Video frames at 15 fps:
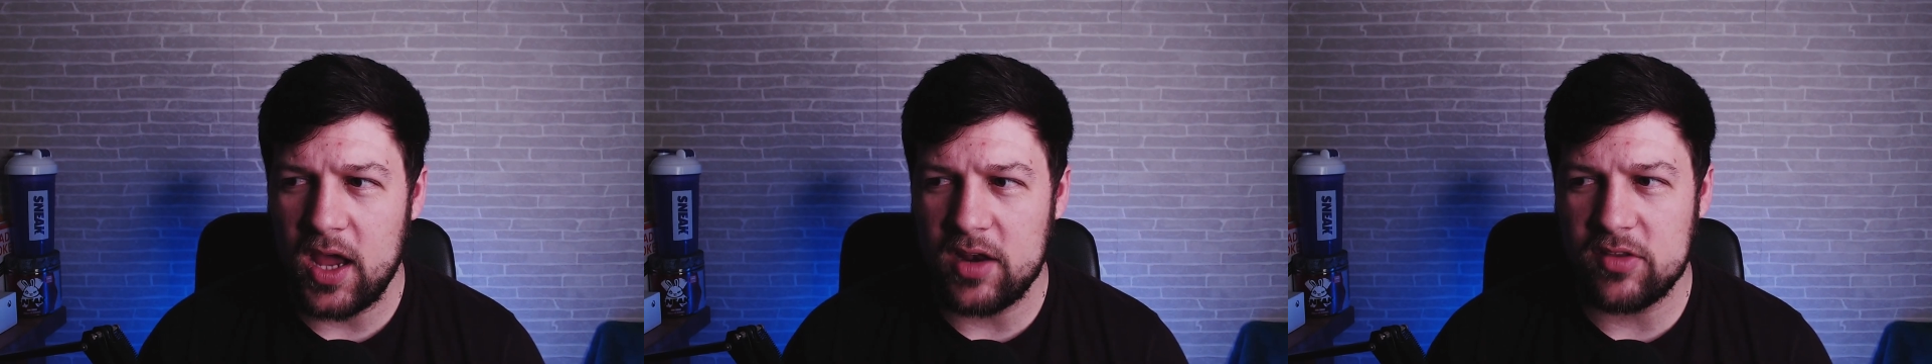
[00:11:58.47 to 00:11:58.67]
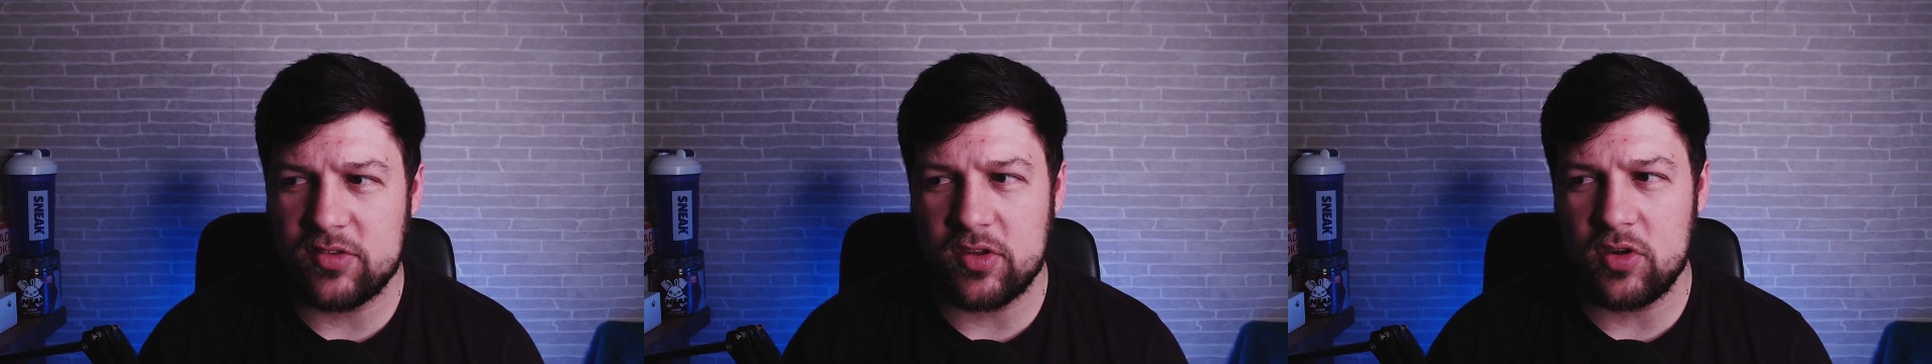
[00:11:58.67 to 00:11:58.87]

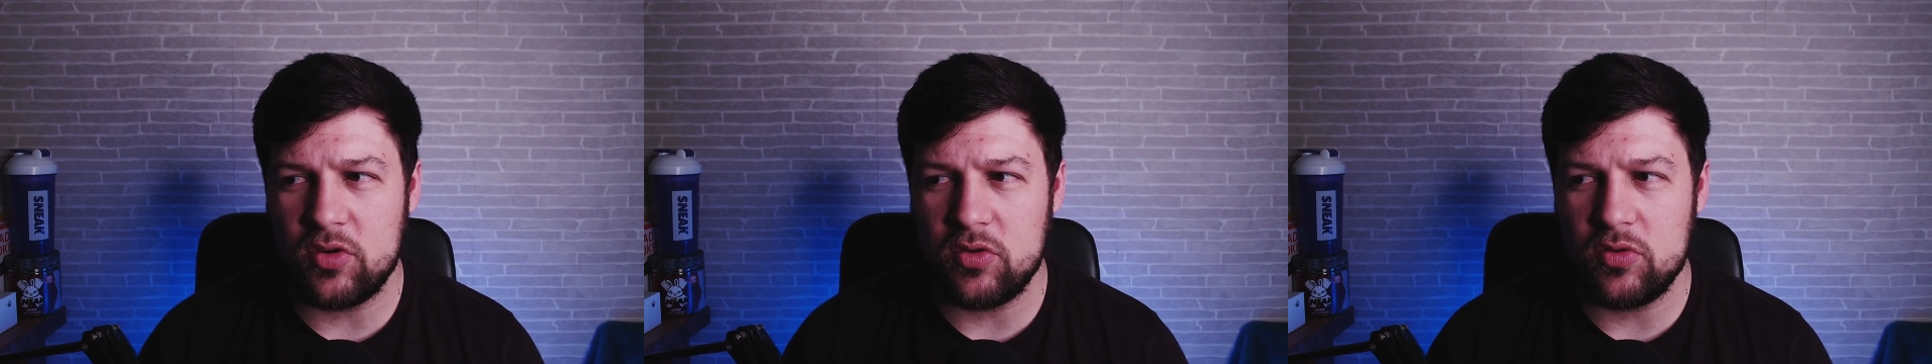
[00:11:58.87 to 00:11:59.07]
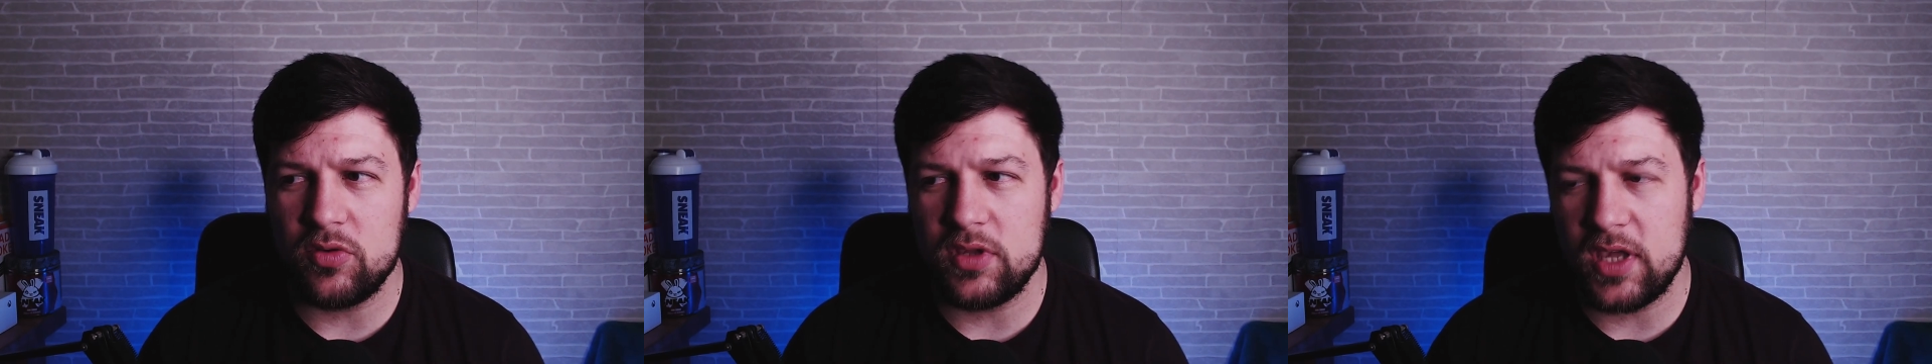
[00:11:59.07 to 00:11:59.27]
And so,
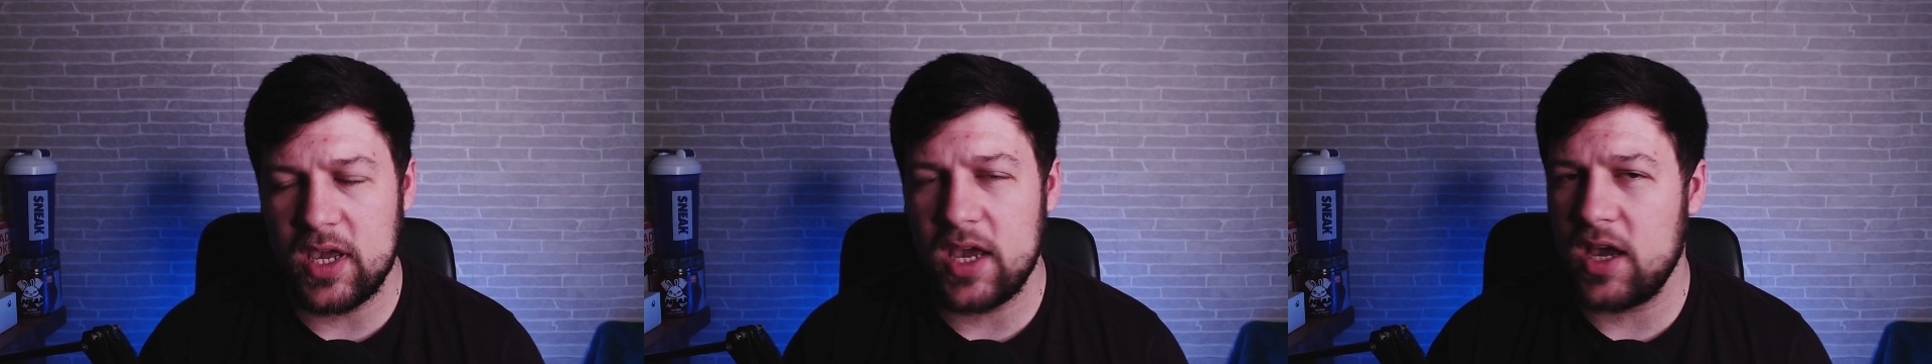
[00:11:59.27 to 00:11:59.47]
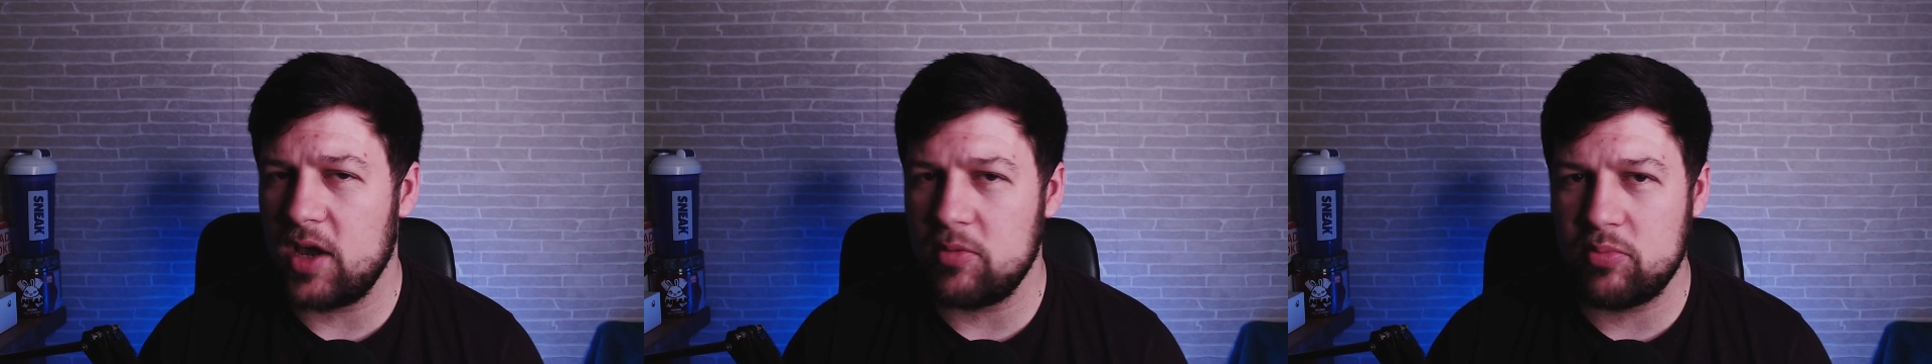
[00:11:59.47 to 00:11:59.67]

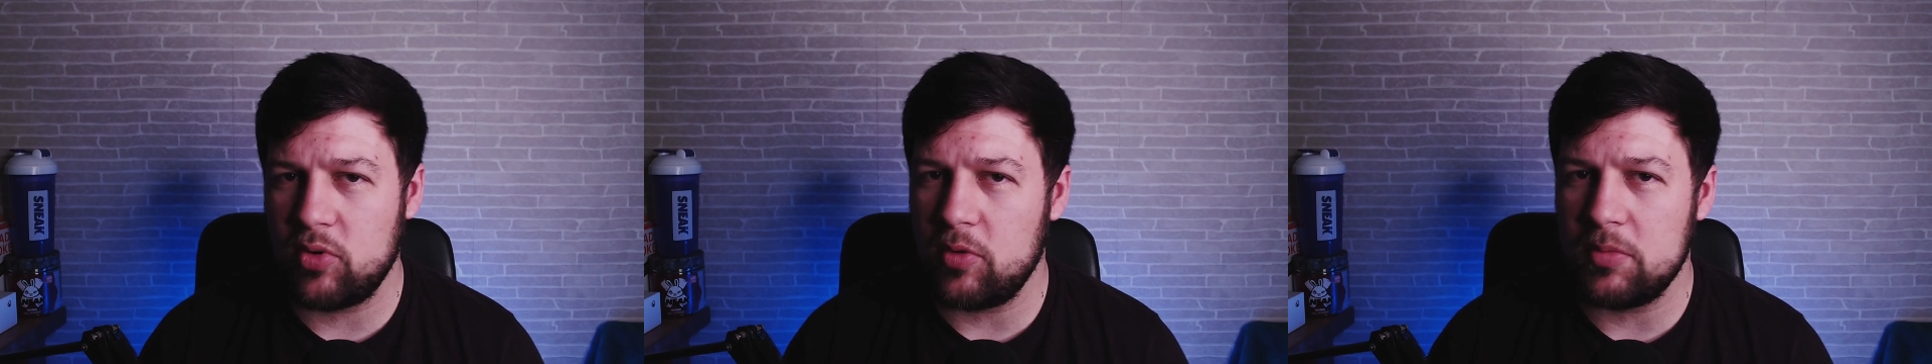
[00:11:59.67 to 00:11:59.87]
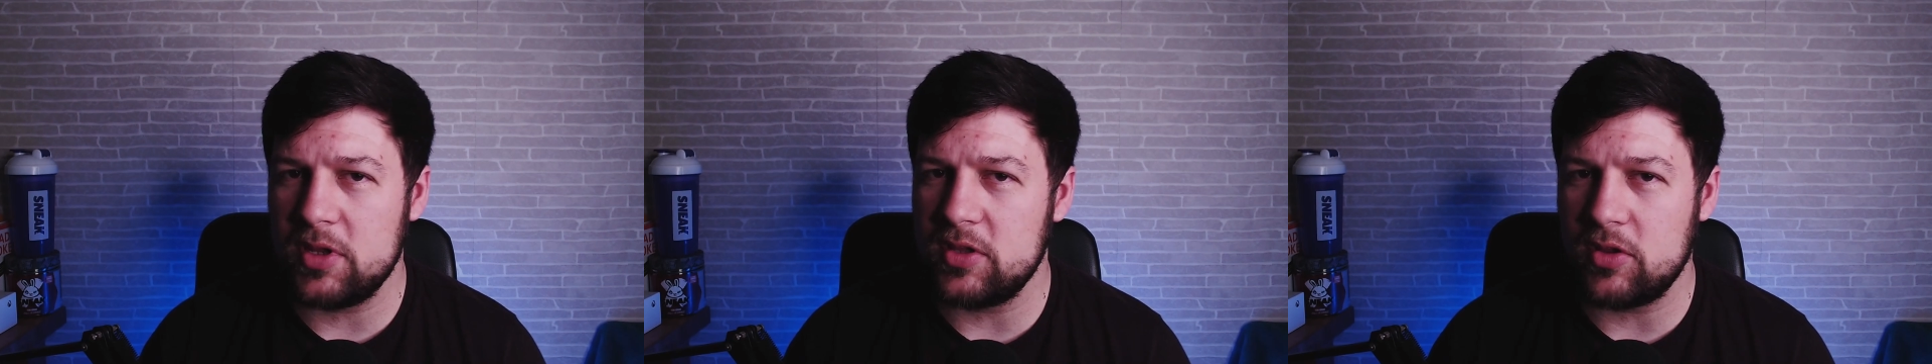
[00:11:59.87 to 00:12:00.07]
yeah, I
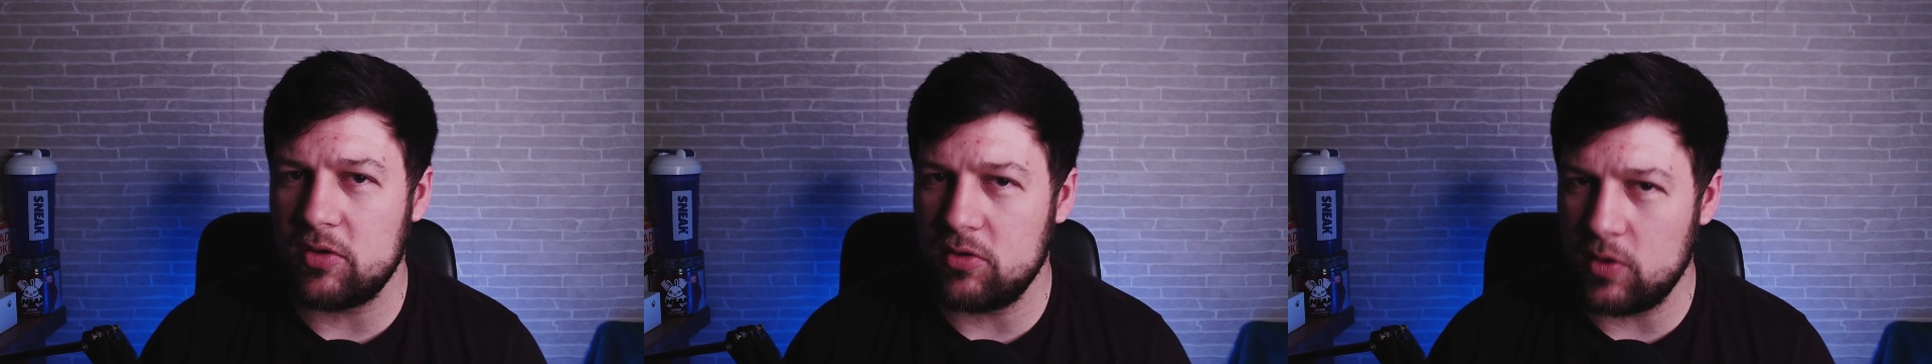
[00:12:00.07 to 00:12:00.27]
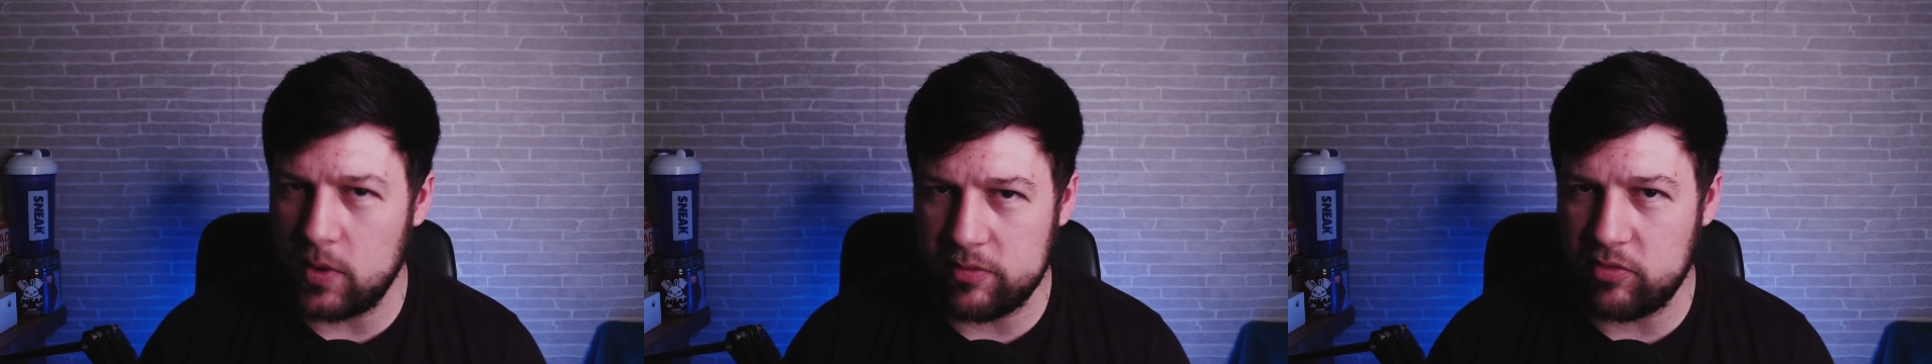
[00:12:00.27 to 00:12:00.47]
probably
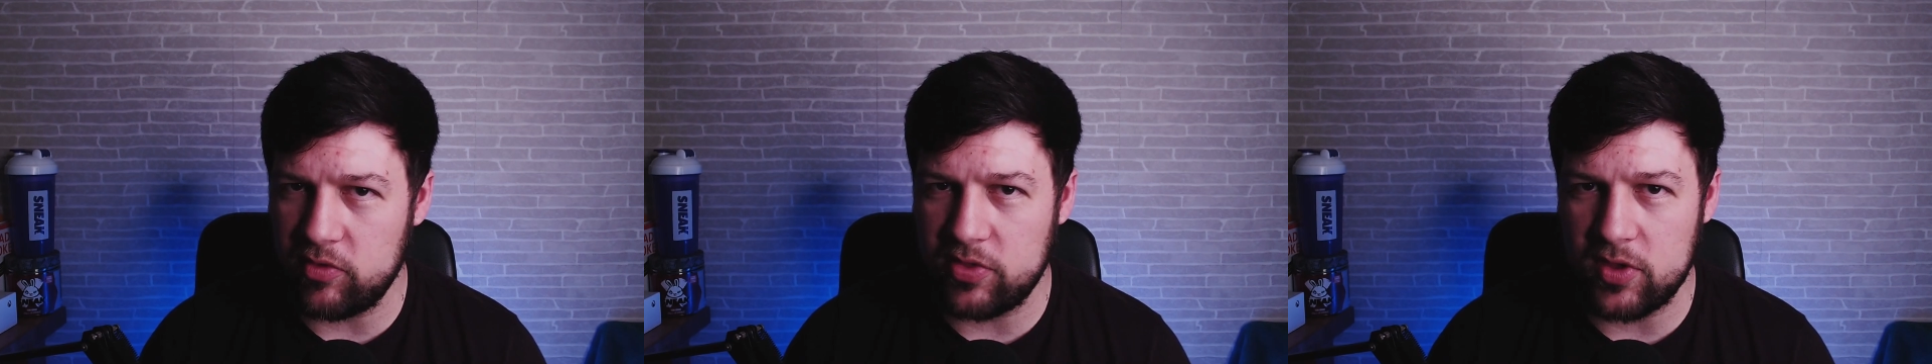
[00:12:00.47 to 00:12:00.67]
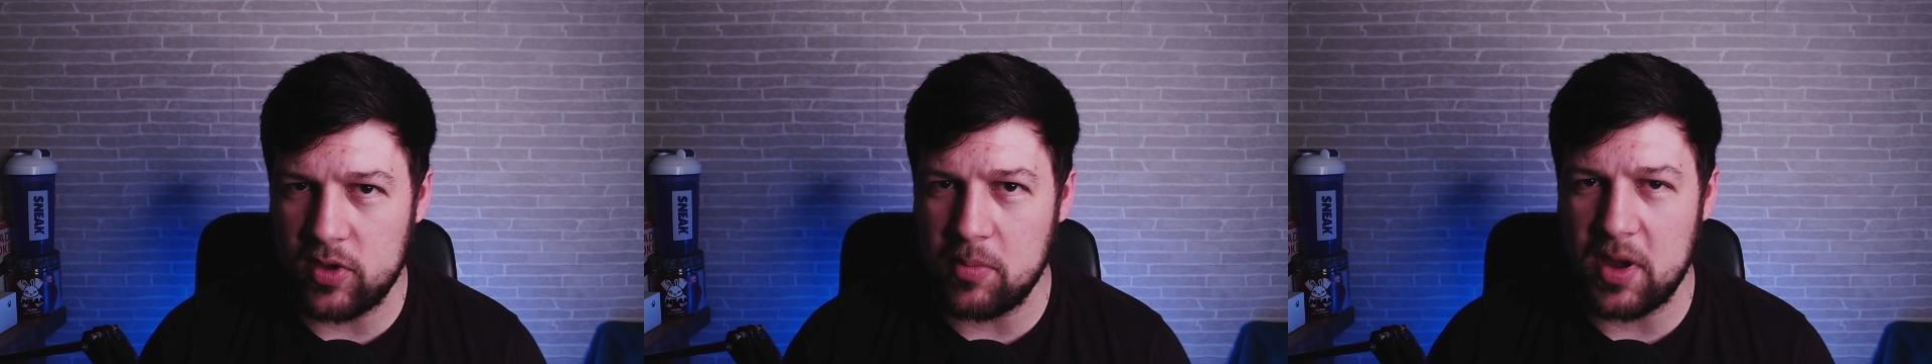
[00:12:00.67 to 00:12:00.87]
don't know
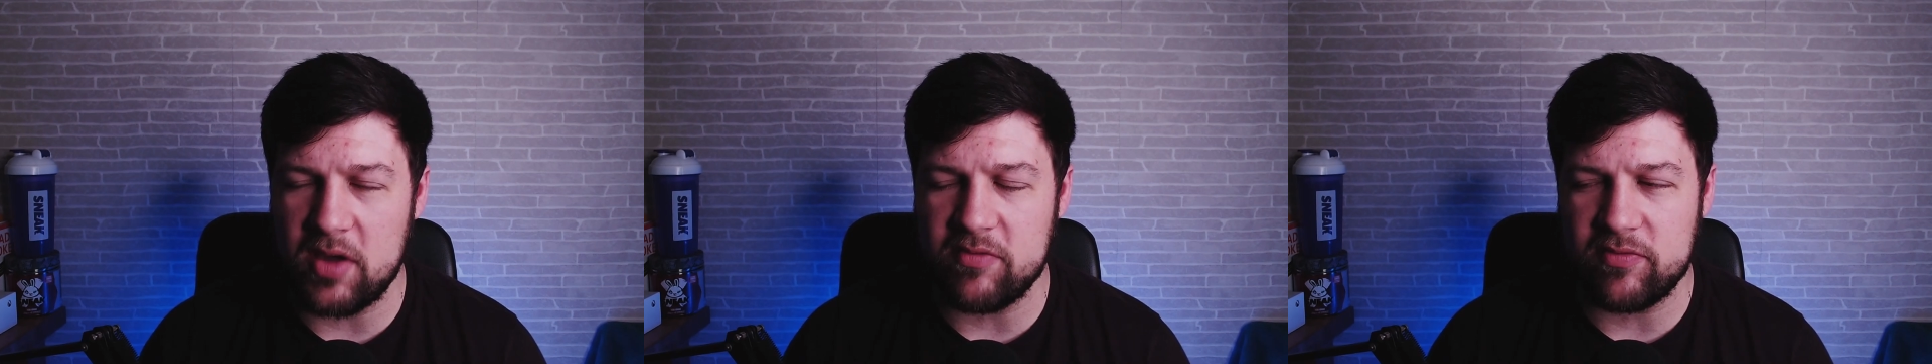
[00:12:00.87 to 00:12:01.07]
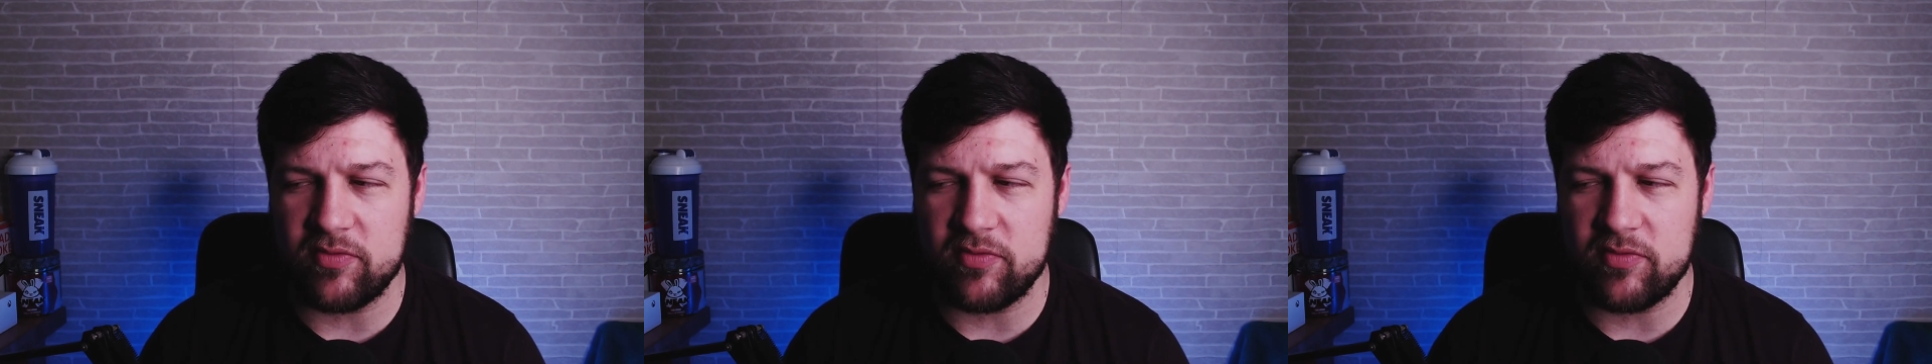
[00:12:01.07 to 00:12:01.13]
everything about